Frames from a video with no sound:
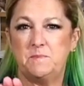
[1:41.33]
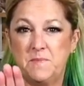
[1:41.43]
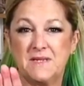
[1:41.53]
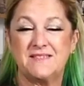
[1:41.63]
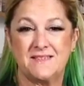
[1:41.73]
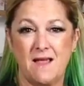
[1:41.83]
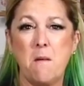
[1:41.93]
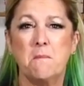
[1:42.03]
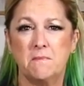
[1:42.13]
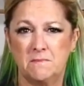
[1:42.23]
But
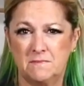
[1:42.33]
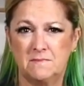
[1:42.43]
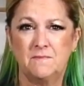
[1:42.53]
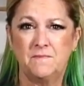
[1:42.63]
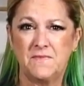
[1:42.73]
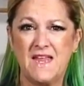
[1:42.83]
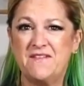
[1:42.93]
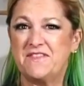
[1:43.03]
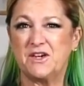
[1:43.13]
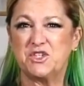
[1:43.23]
some,
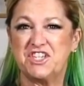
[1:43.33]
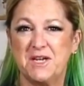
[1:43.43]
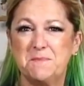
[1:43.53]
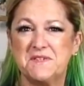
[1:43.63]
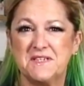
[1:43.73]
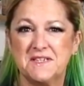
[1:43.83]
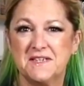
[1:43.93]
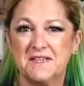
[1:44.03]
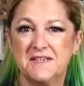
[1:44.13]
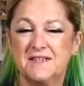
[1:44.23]
if they're chipped
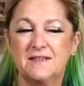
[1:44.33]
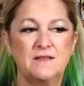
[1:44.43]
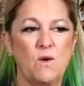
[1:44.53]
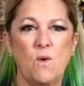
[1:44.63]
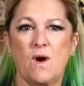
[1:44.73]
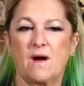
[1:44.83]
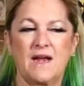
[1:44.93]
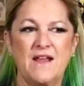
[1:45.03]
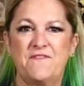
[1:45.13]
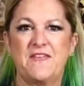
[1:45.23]
or
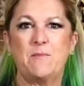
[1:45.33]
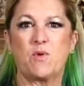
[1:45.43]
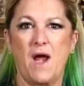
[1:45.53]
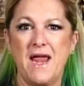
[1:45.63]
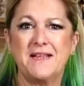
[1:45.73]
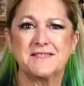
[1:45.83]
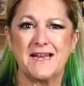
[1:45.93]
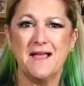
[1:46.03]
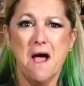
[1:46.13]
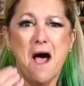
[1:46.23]
if they break, it's
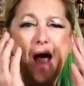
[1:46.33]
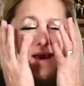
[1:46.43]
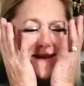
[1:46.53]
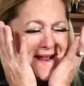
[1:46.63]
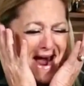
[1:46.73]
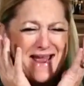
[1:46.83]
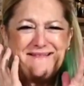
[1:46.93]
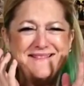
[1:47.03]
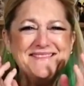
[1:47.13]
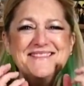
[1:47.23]
like, oh,
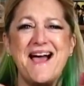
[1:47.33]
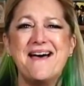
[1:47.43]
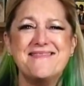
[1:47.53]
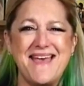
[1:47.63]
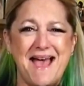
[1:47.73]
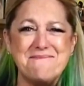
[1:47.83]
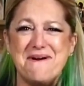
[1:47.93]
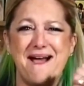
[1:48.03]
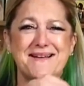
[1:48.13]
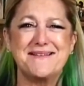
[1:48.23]
not that
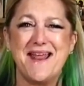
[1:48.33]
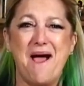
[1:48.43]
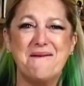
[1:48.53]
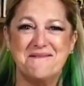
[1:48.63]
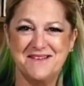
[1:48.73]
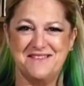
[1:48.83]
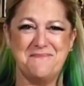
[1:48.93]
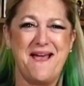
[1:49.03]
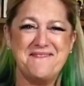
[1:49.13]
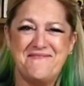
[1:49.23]
mug, no, it was
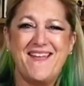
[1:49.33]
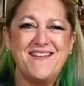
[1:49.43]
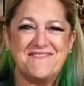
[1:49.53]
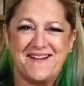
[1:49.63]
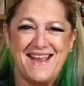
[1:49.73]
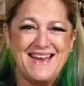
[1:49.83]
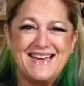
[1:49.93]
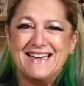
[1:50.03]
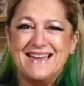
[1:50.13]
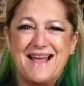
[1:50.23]
my favorite.
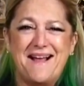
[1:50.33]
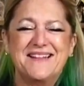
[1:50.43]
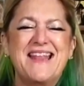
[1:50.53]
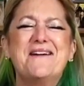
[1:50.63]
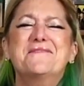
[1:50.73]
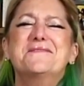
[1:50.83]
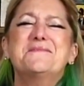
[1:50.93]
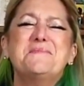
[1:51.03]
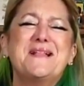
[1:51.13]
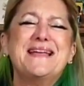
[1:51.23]
I'll never
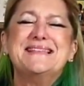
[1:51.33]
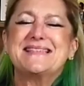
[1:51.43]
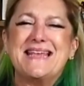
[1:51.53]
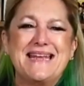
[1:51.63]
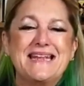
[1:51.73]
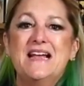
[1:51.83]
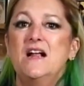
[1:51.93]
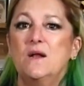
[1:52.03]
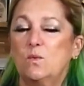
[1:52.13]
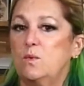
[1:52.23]
replace
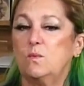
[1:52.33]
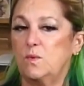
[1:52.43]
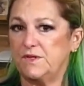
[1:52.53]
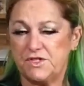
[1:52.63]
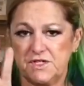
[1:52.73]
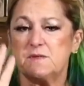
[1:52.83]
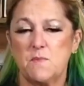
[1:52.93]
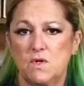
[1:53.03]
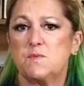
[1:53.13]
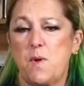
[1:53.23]
it, which is
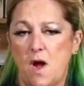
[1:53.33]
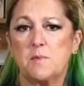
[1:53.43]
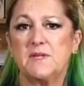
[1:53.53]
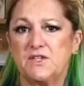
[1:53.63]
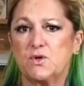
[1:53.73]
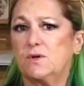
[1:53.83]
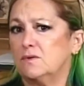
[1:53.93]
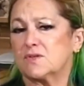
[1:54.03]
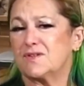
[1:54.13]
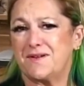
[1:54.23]
most probably true,
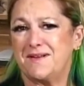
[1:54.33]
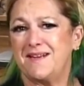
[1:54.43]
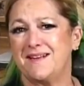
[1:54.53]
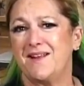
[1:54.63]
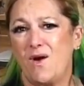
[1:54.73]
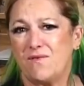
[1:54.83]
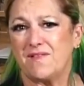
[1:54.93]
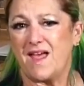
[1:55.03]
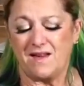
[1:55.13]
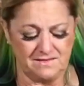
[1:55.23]
so you need to get over
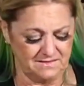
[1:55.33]
that.